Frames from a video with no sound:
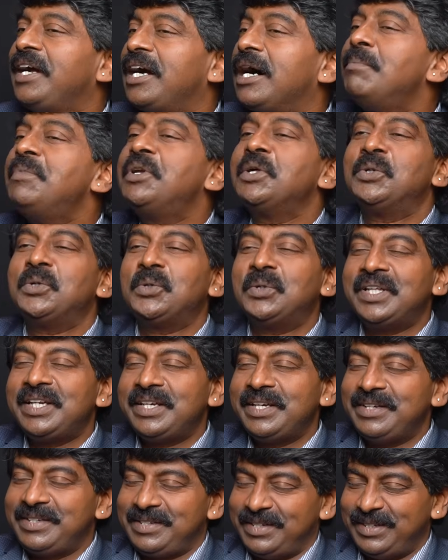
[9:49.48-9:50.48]
come to know
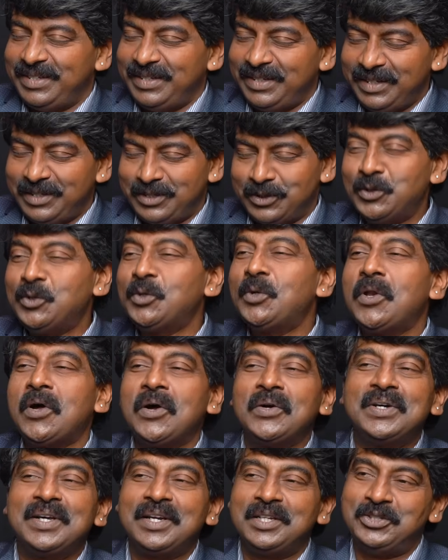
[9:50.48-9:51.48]
that it's no
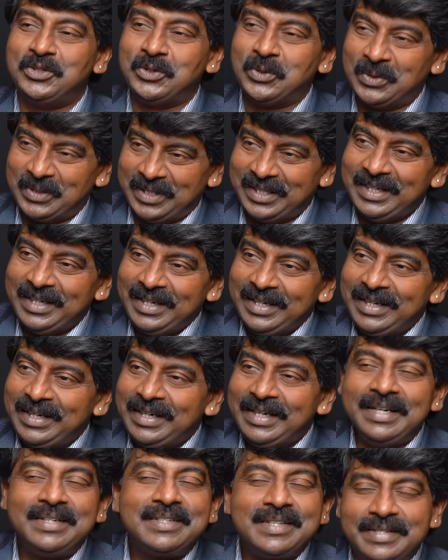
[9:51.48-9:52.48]
longer a joke.
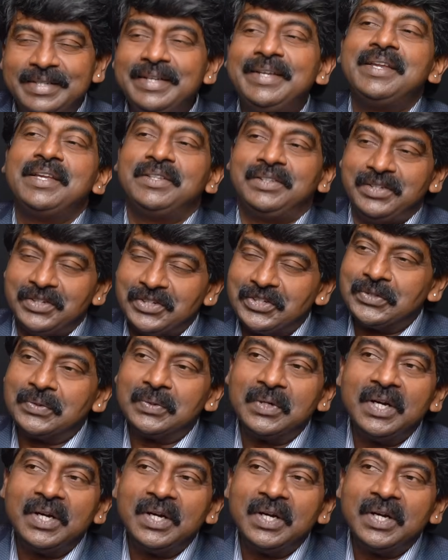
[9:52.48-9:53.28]
It's a serious issue.